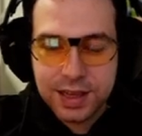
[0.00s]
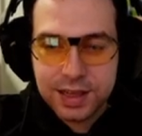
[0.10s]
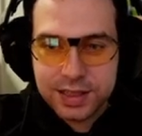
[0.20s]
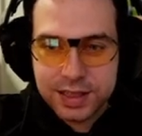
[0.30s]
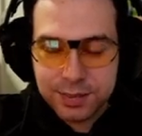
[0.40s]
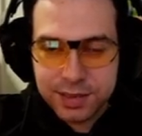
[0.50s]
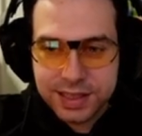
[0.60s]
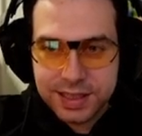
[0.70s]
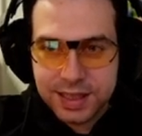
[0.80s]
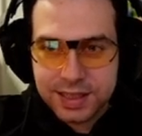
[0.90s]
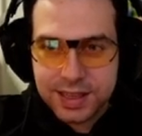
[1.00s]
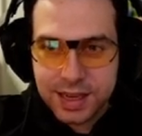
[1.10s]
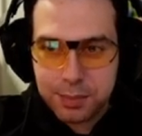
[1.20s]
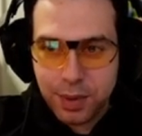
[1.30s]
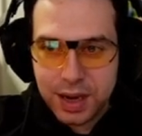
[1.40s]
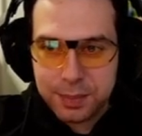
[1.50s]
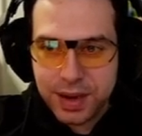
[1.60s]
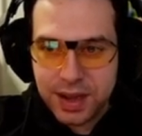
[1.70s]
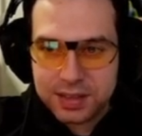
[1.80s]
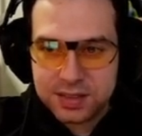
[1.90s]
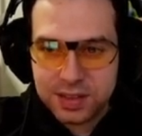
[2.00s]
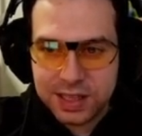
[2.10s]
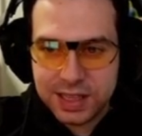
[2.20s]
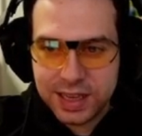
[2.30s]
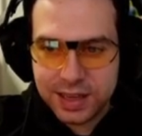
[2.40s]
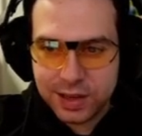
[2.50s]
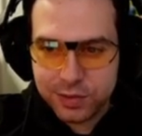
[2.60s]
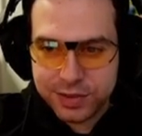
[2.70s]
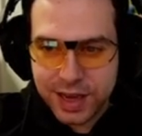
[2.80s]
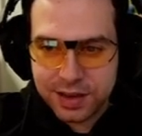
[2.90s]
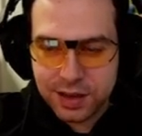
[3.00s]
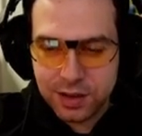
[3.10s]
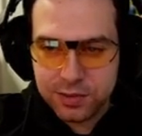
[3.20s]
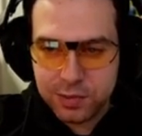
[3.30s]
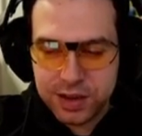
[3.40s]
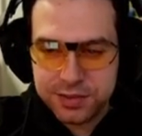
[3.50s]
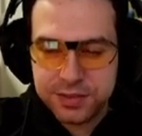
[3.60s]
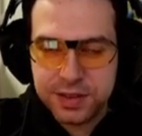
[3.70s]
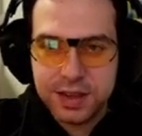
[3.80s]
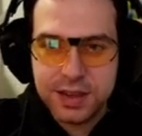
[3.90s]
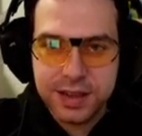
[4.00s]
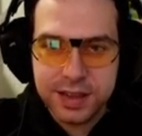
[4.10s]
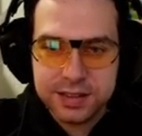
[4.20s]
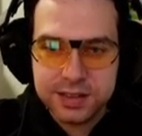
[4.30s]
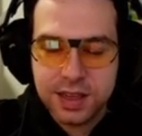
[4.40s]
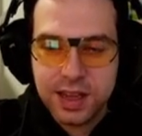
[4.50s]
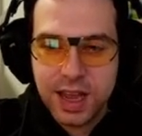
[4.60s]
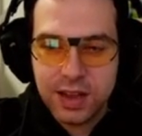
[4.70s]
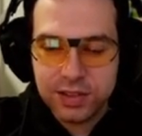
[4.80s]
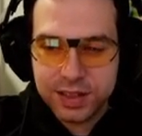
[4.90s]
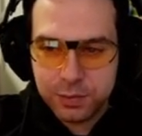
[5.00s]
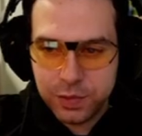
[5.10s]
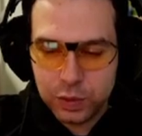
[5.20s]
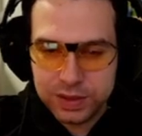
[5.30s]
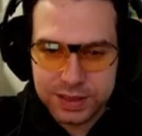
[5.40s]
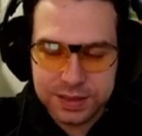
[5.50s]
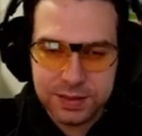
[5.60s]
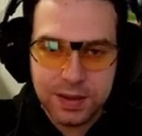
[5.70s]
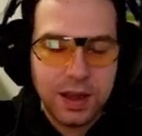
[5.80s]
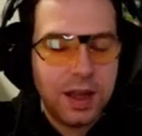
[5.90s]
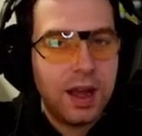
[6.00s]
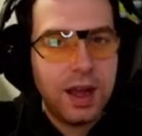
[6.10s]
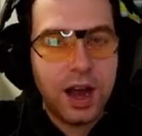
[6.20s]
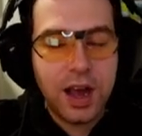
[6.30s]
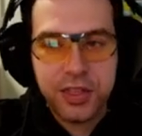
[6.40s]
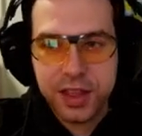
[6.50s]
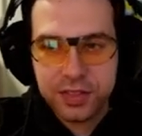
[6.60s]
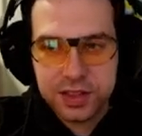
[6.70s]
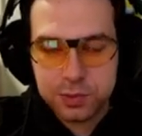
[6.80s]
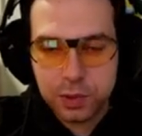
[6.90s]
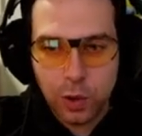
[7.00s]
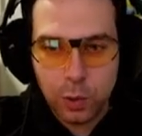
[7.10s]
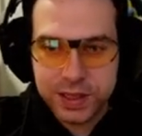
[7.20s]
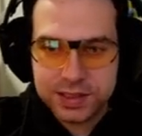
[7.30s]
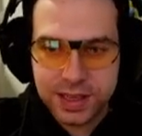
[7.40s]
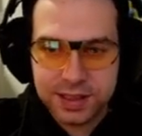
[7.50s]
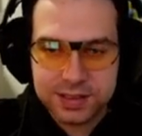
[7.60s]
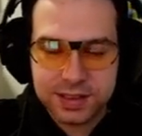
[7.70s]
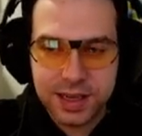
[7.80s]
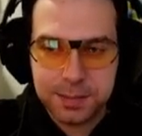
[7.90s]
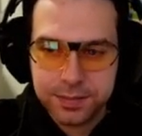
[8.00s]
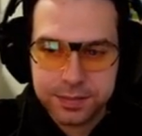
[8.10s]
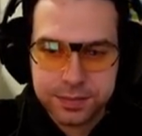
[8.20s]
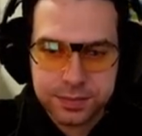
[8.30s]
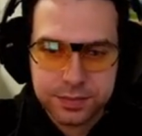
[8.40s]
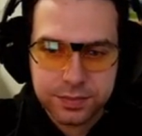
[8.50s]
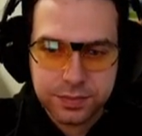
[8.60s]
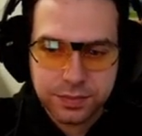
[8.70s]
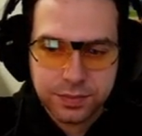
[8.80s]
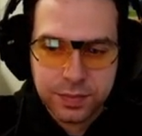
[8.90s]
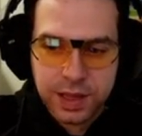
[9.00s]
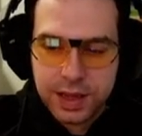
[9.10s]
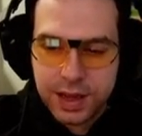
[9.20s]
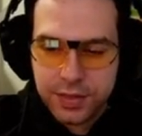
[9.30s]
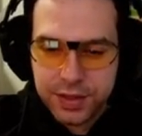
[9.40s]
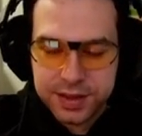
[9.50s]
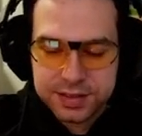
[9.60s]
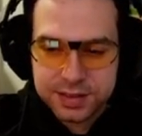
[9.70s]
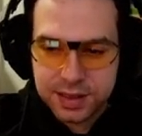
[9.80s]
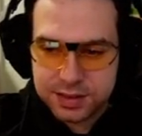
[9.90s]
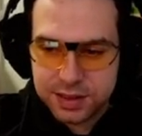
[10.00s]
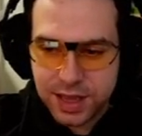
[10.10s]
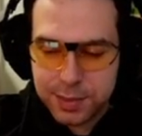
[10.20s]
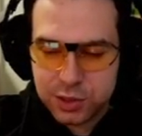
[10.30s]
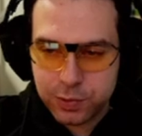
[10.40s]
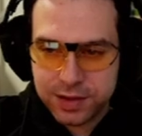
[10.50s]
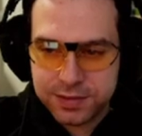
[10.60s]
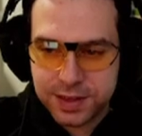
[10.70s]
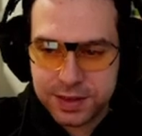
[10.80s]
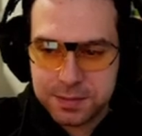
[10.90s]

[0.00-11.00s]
Gimli can bypass the healing of Gandalf with his heavily wounded. I think this will always stay the same. And this is the damage we have done.